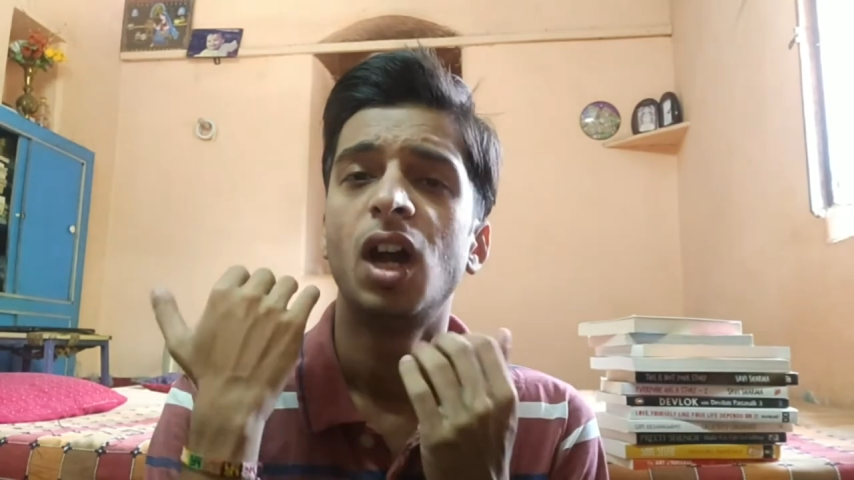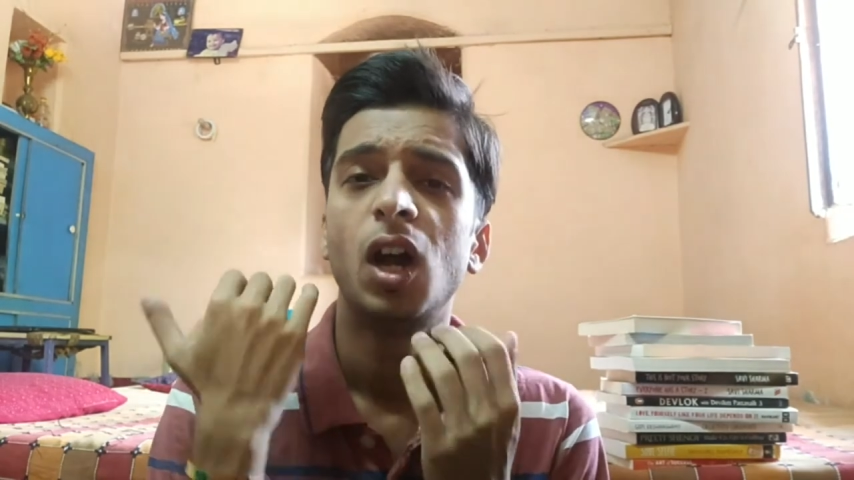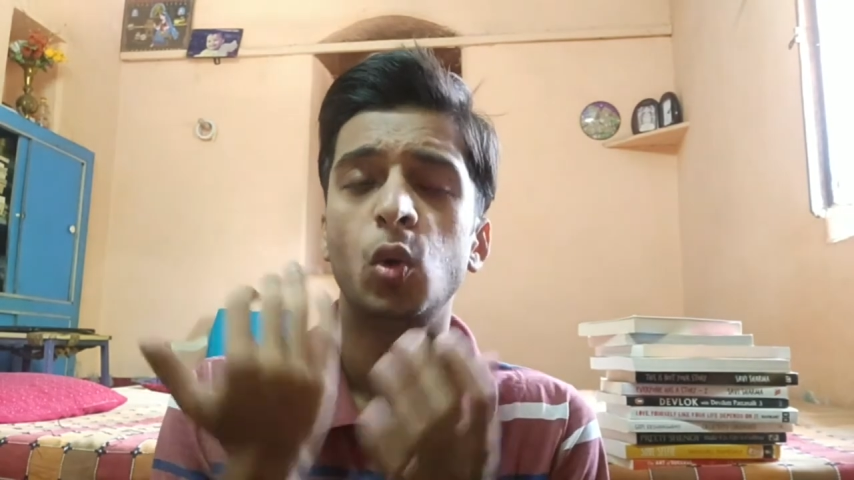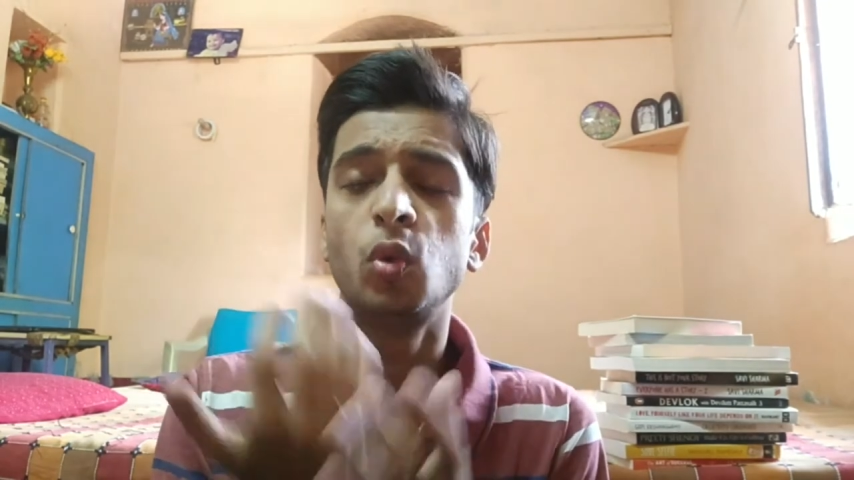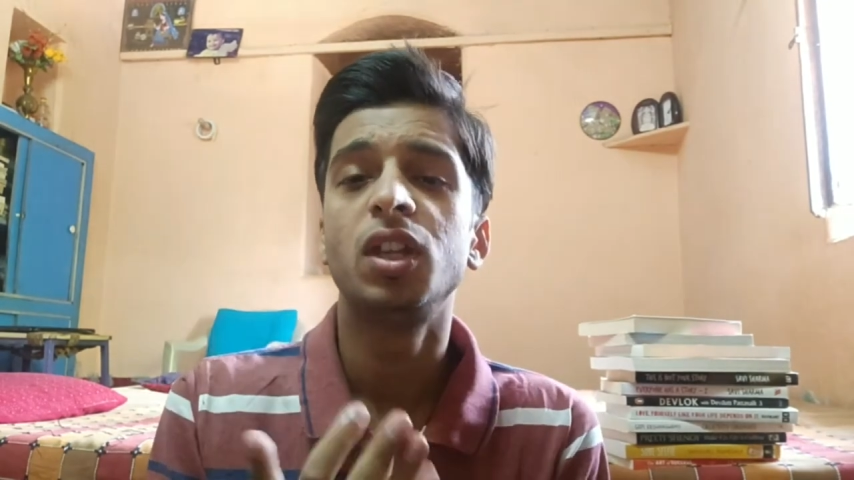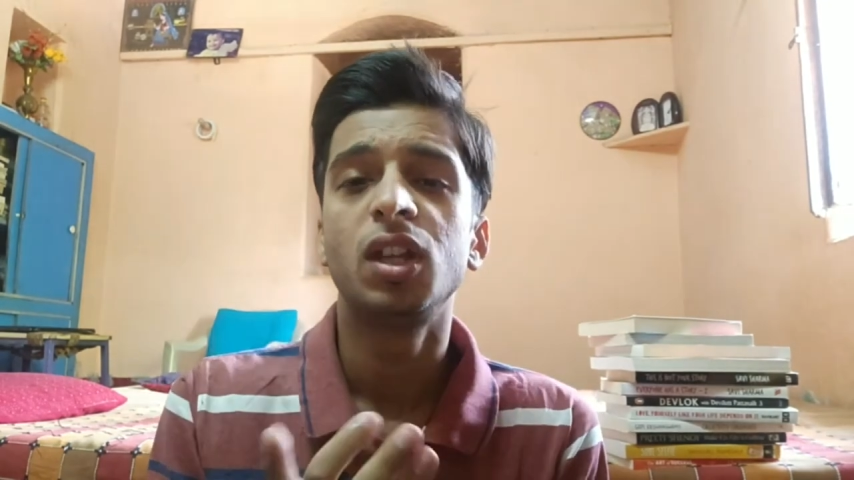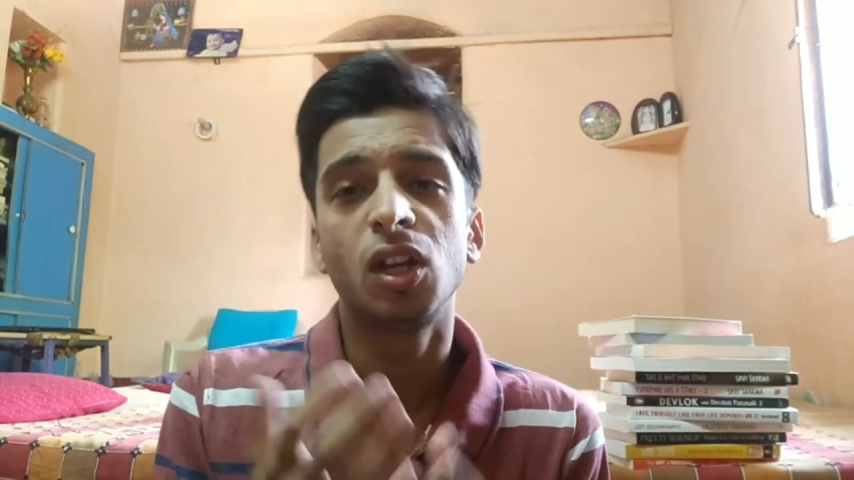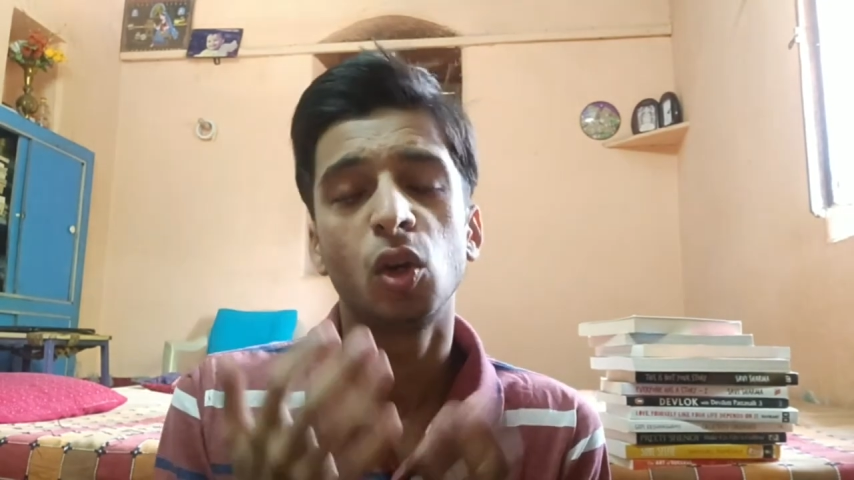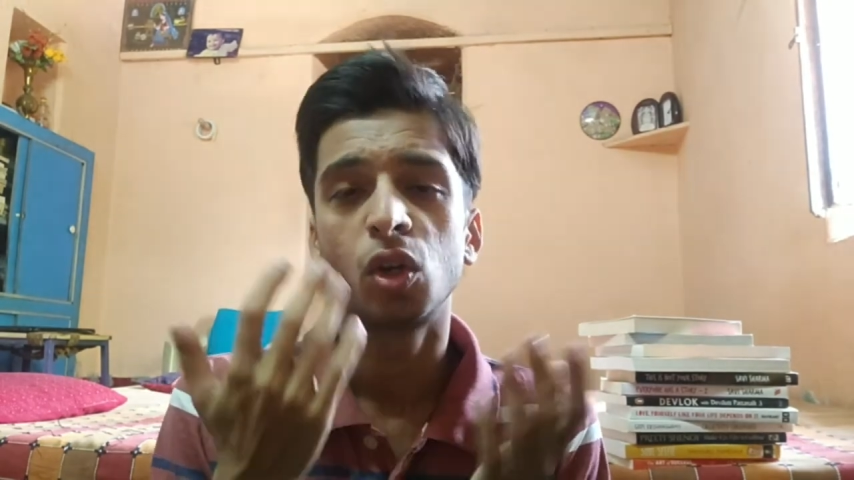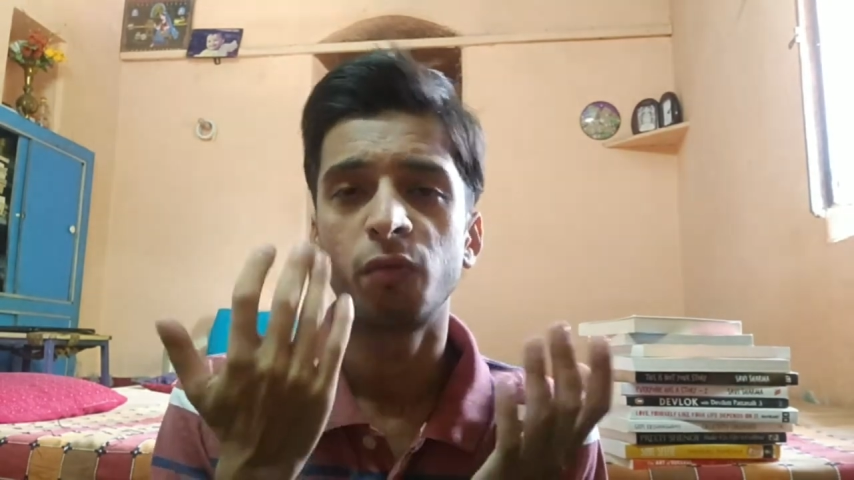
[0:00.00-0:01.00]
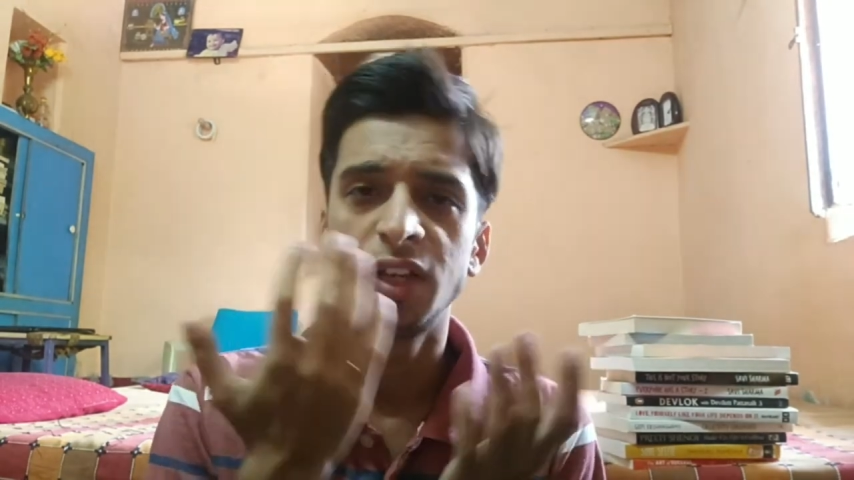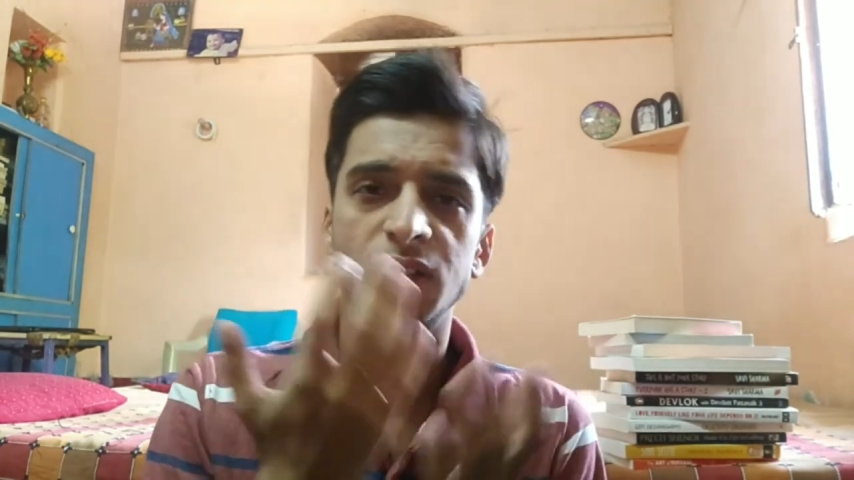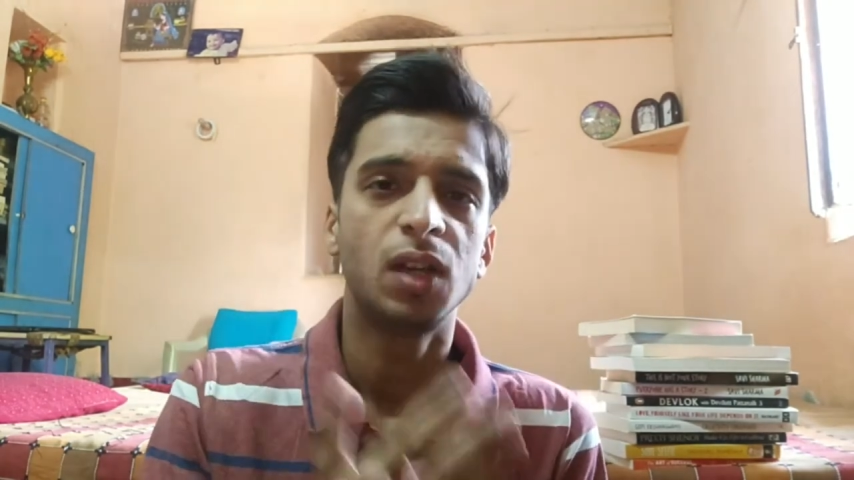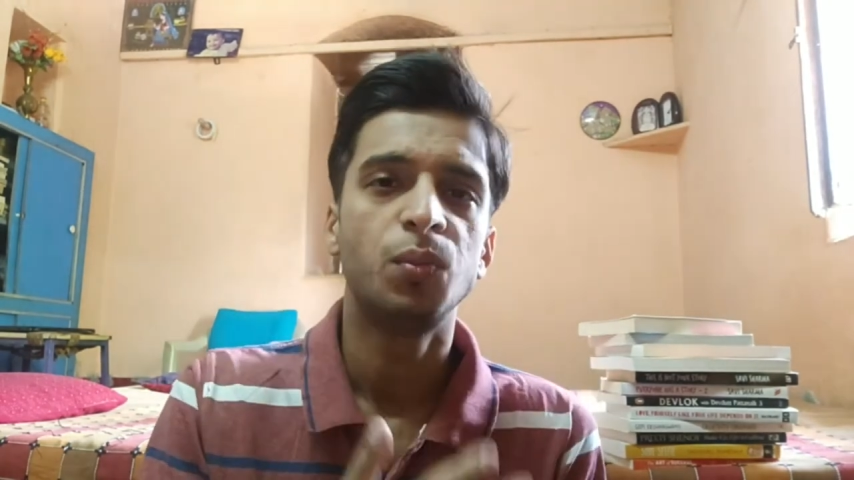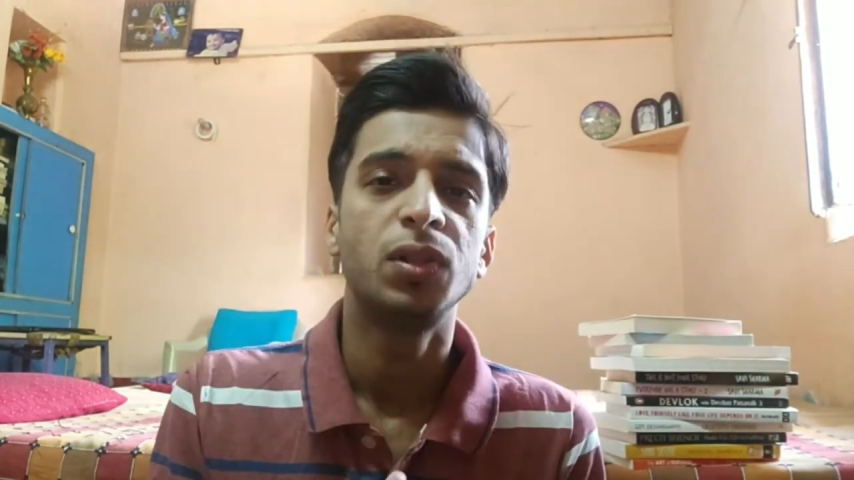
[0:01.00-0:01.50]
how there are a lot of
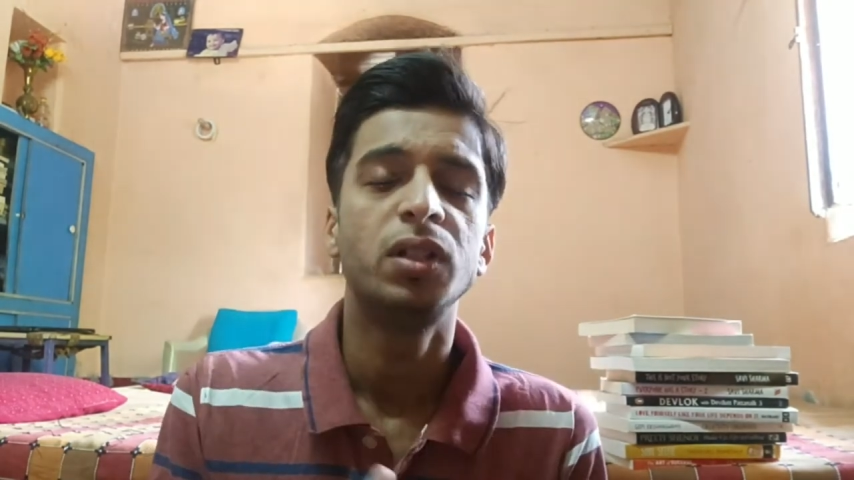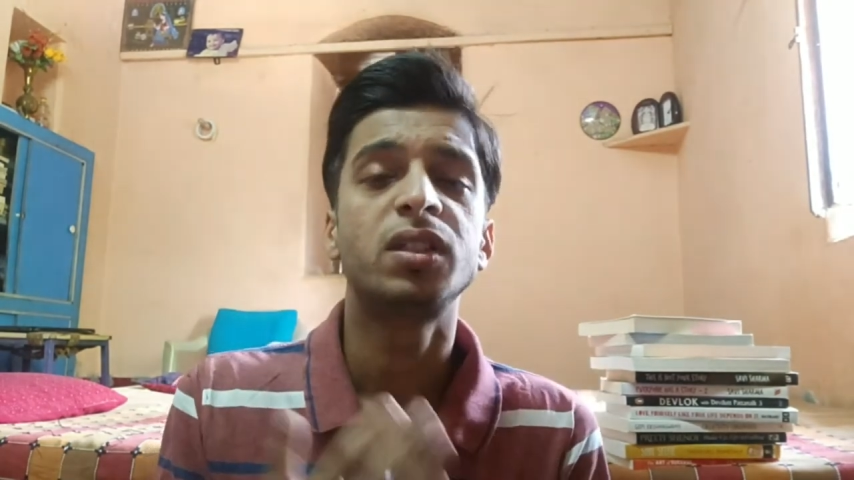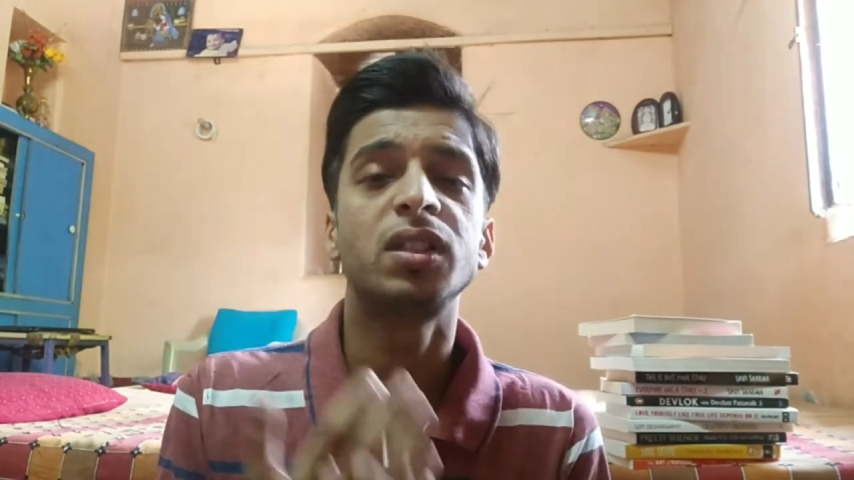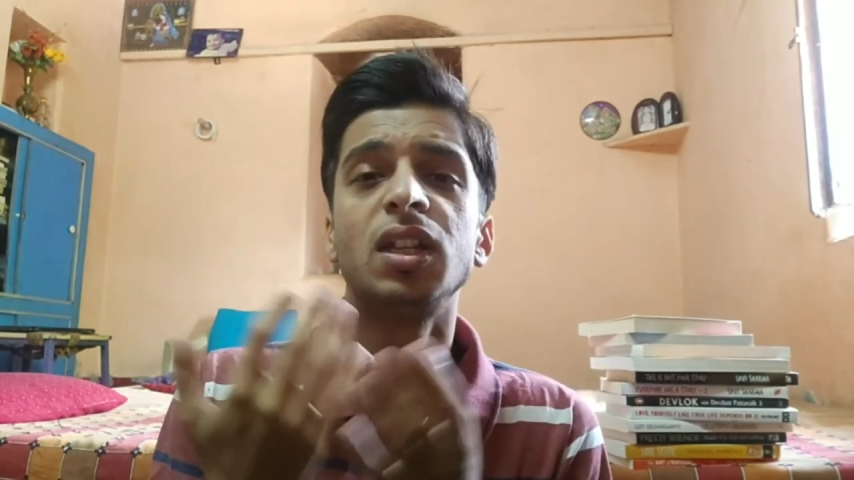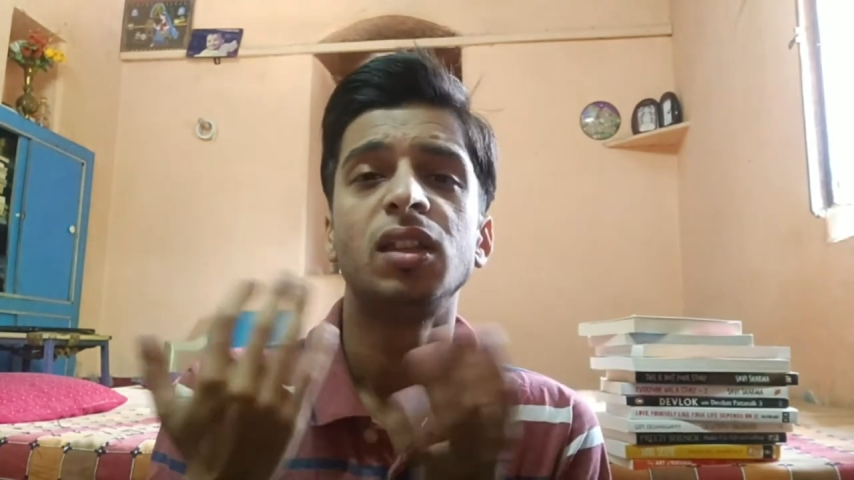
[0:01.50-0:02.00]
examples,